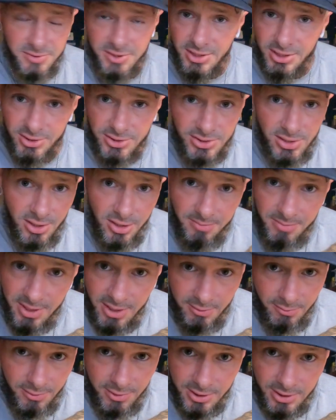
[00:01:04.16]
stickers on it, made
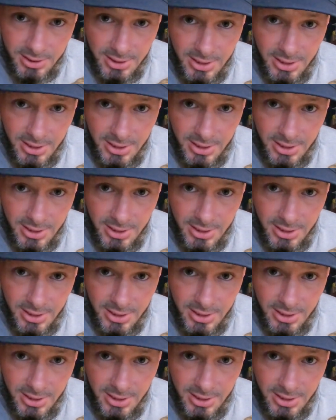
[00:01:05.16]
it really